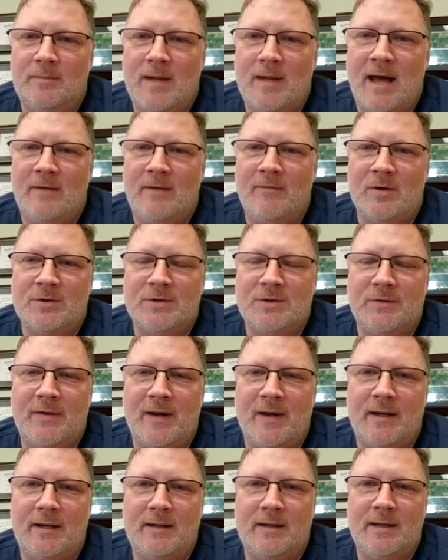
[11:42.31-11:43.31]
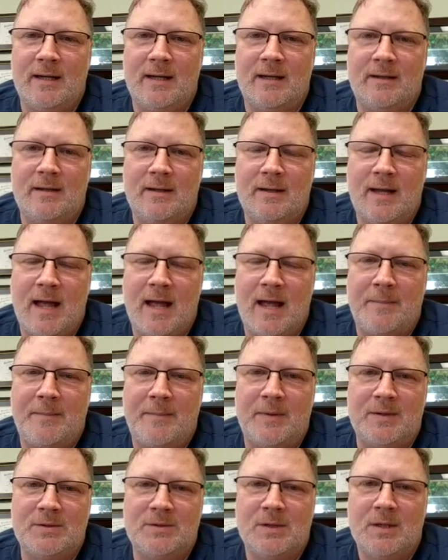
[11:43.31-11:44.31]
adverse event that
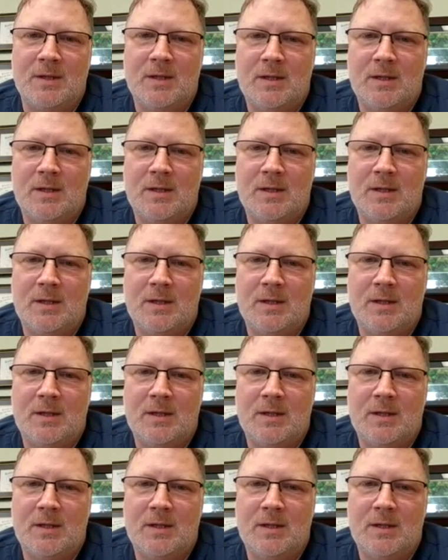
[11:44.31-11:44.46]
happens